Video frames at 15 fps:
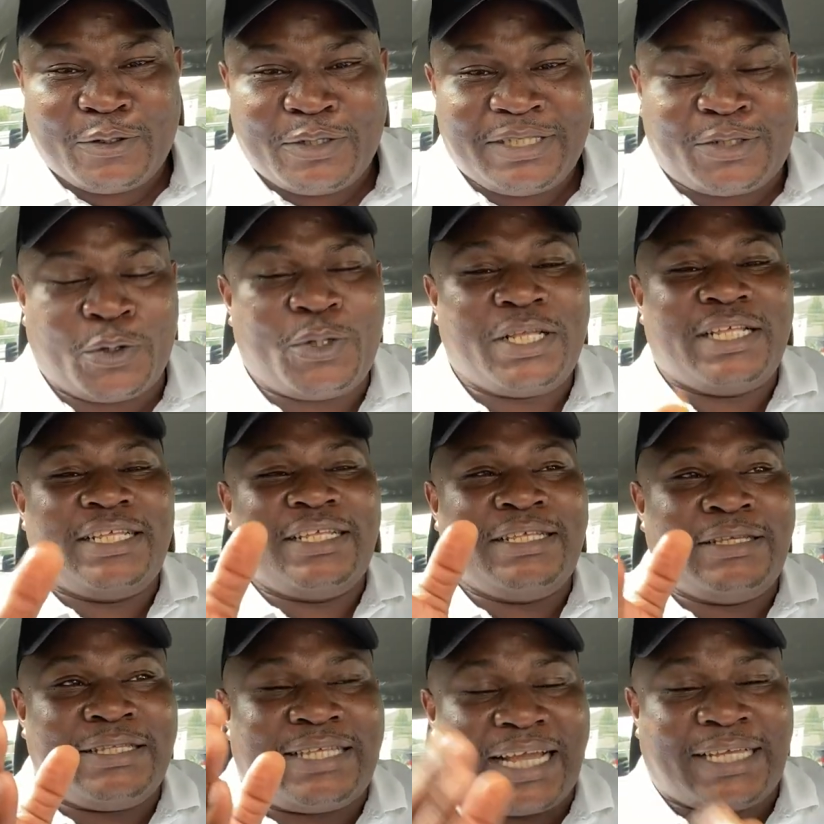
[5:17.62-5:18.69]
So
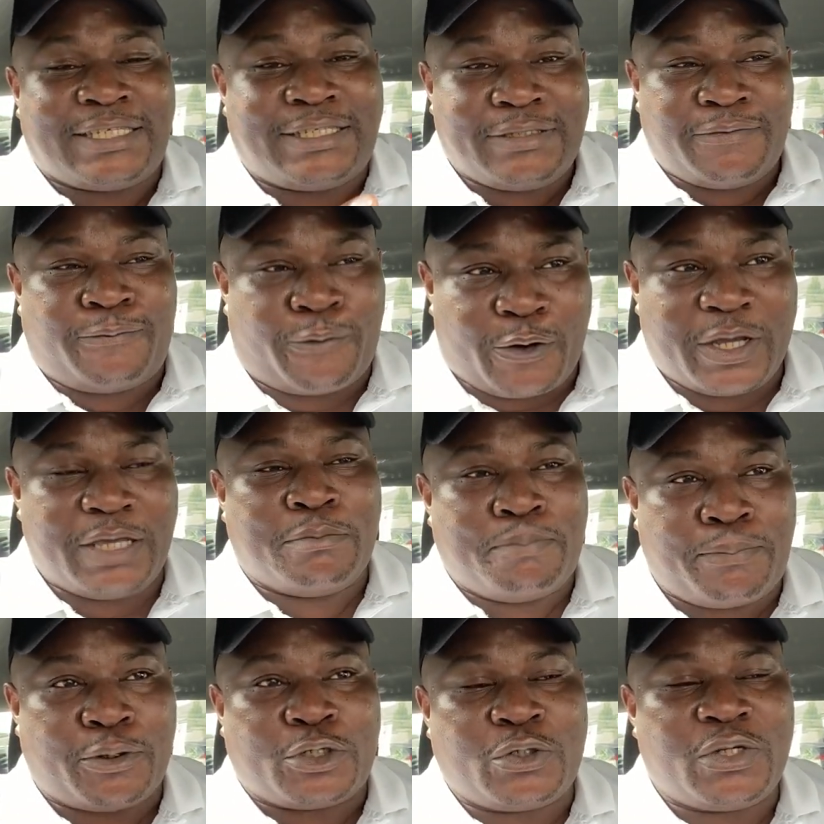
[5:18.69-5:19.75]
that is for him
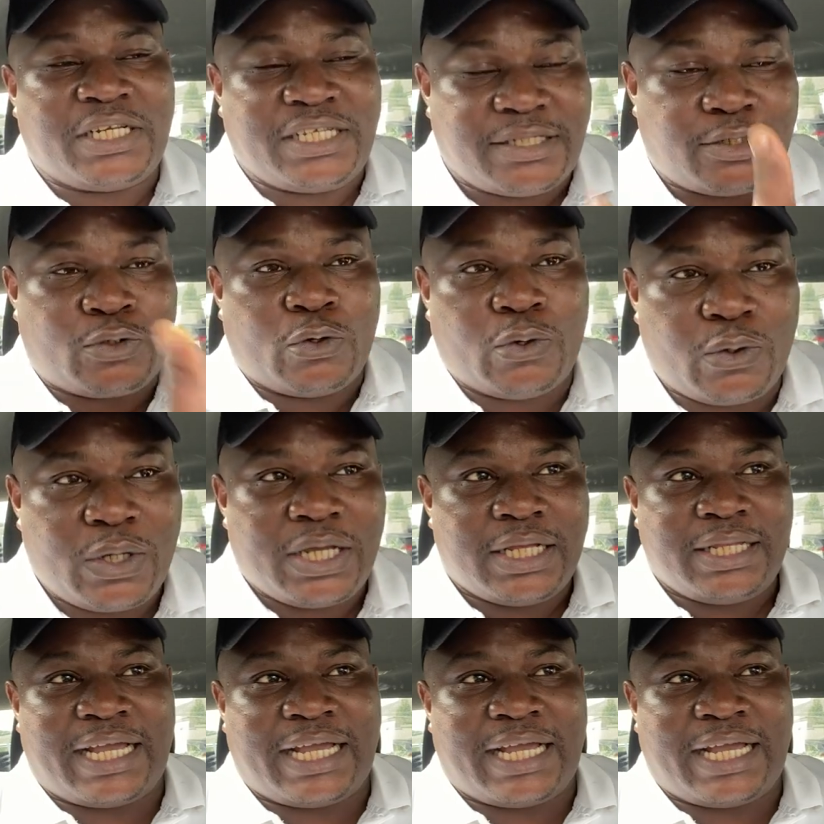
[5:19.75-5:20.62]
pursuing his goal.